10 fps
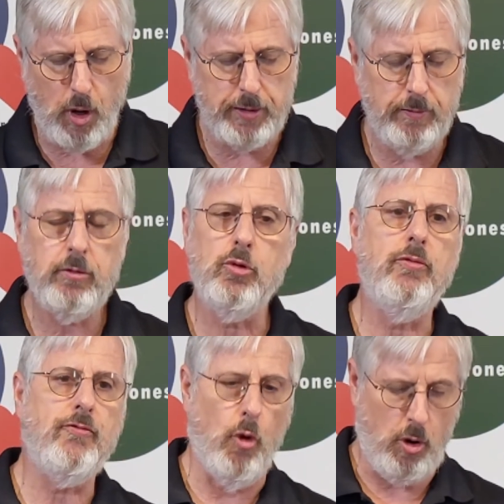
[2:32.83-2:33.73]
1 through
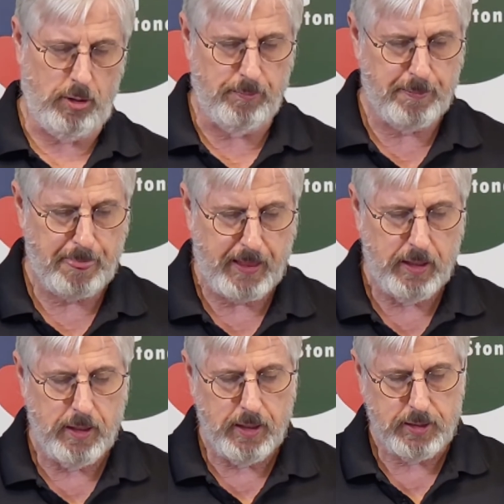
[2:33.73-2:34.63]
4,
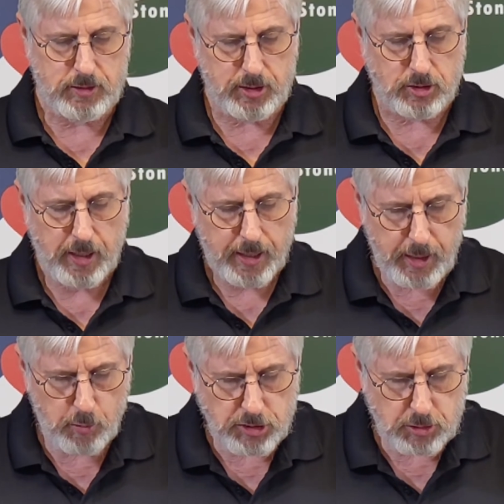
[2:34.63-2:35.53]
it says,
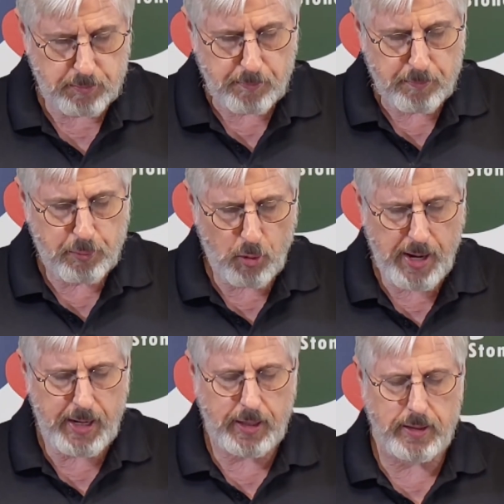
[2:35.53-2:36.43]
He was
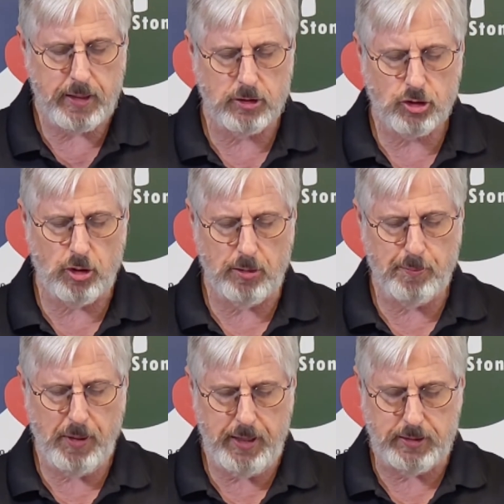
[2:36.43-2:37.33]
praying in a certain
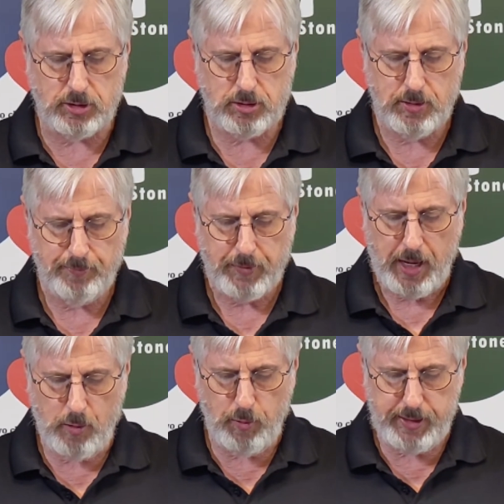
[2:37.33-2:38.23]
place,
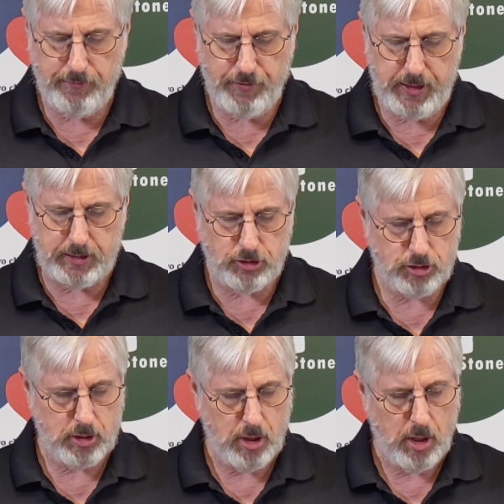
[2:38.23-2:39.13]
and when He
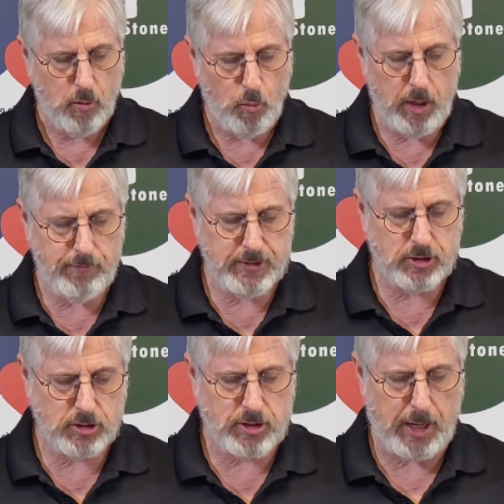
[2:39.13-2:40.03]
finished, one of His
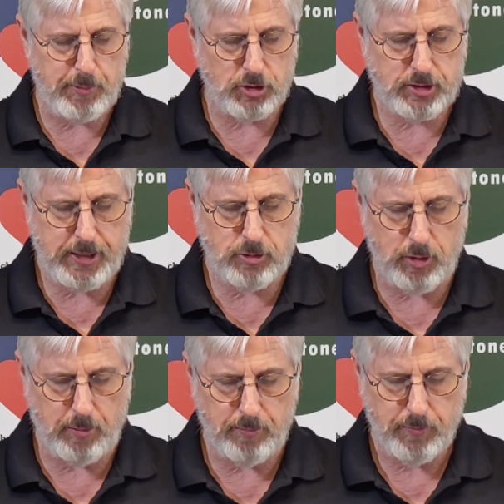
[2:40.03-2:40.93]
disciples said to
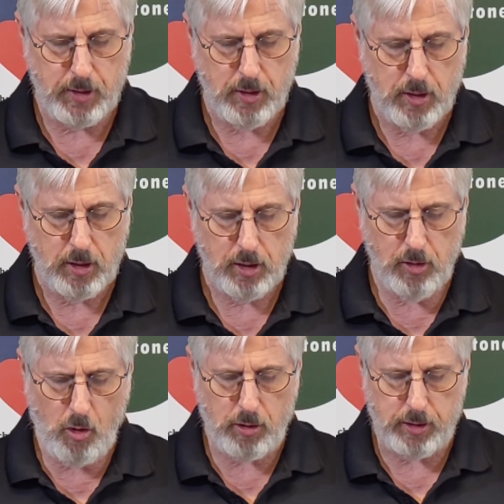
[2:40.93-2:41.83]
Him,
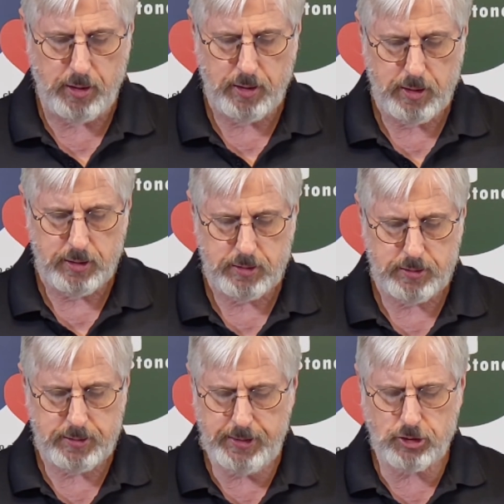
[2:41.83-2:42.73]
Lord,
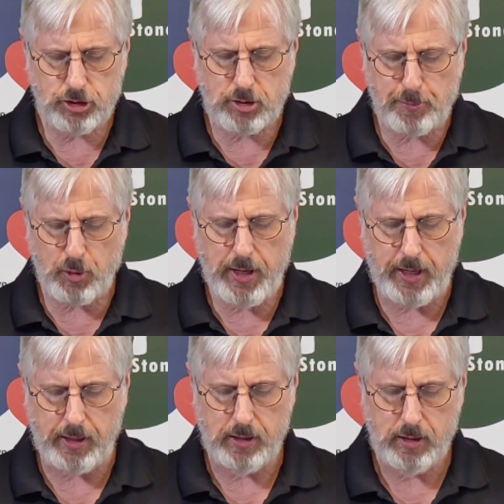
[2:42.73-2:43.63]
teach us to
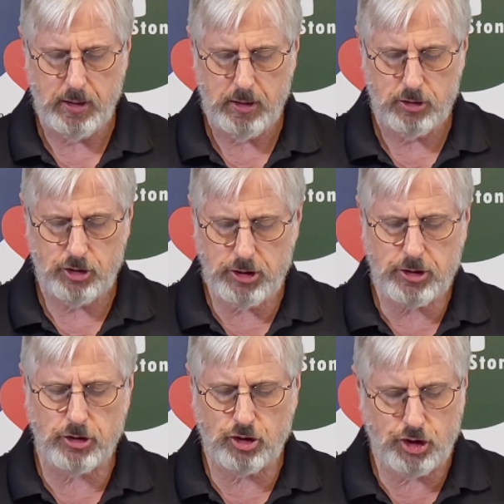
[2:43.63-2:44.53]
pray, just
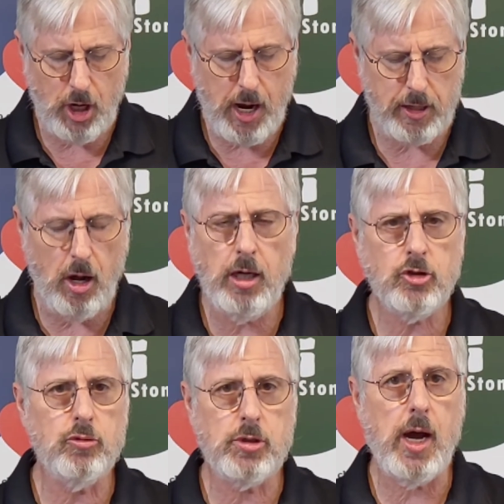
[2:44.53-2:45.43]
as John
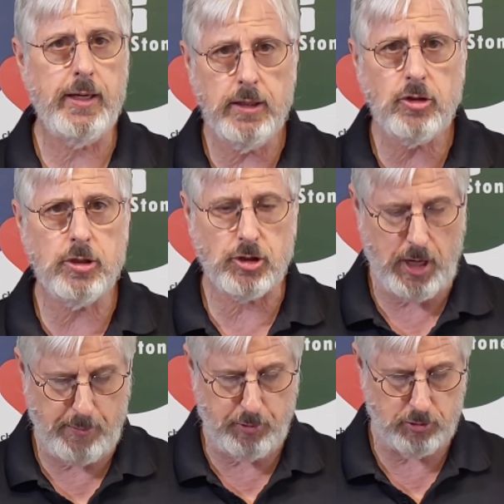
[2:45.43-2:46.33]
also taught his
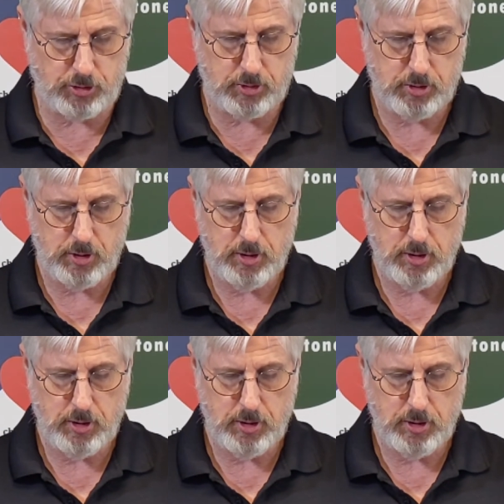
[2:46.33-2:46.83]
disciples.